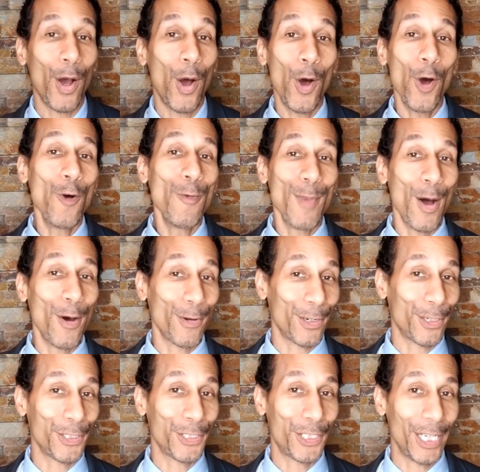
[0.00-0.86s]
home
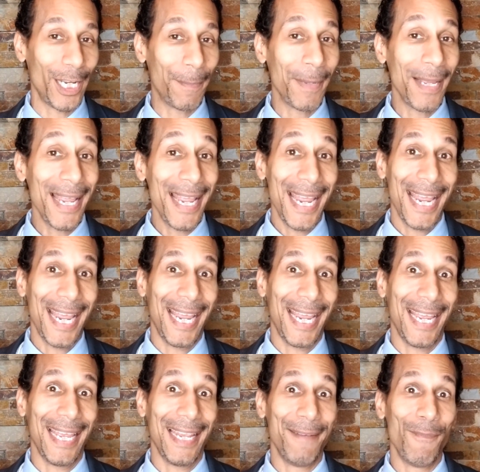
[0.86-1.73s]
ownership
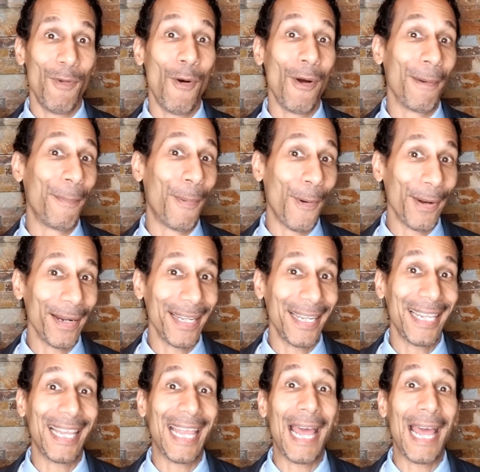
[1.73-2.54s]
and more importantly,